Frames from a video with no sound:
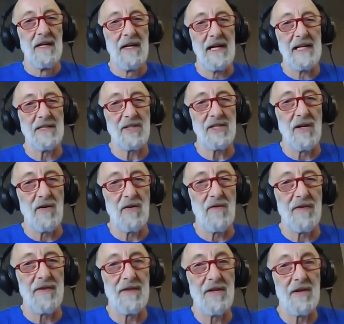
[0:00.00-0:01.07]
And
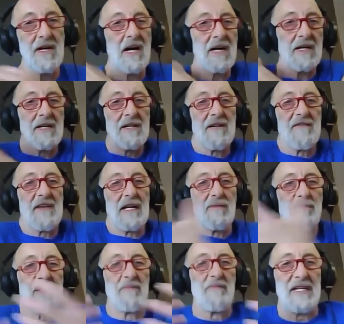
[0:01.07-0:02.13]
so they're not going to
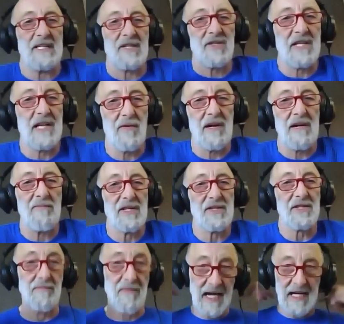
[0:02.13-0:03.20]
develop the big, scary
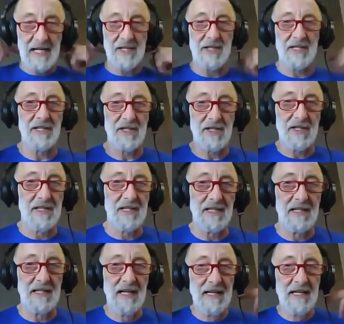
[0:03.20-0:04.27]
muscle mass,
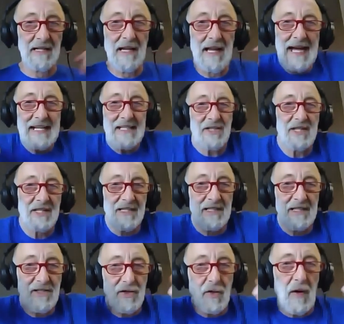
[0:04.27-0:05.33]
the lats, the
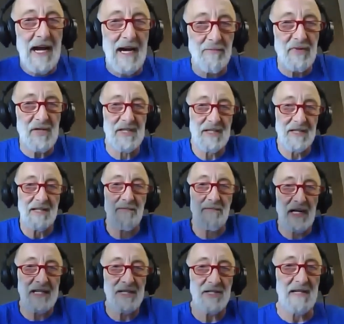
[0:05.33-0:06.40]
traps, and the
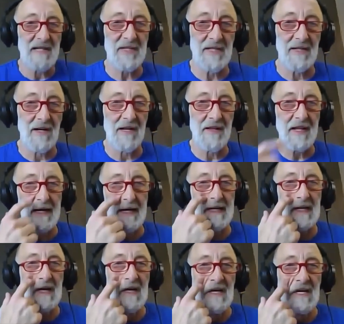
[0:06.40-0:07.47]
biceps, and all of that.
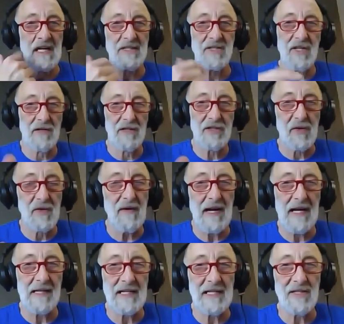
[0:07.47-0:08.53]
And so a true
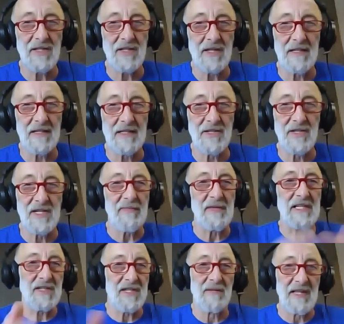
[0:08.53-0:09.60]
alien is going to exhibit
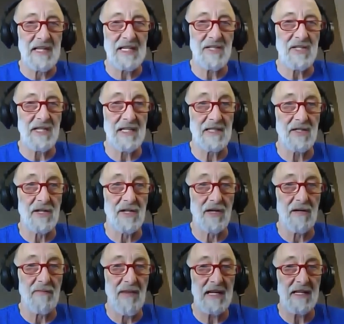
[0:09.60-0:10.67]
some of these things that are
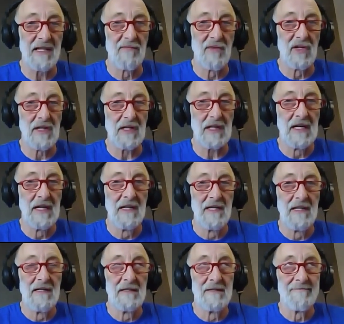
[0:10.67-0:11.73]
going to make them look
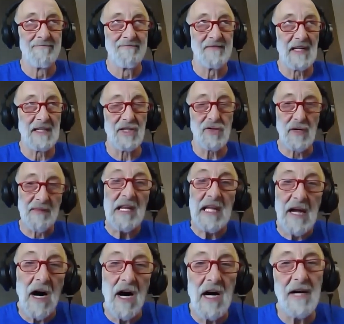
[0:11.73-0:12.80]
extremely
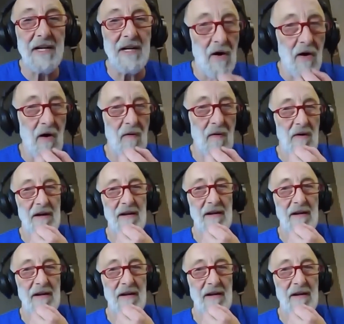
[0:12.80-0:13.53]
odd in our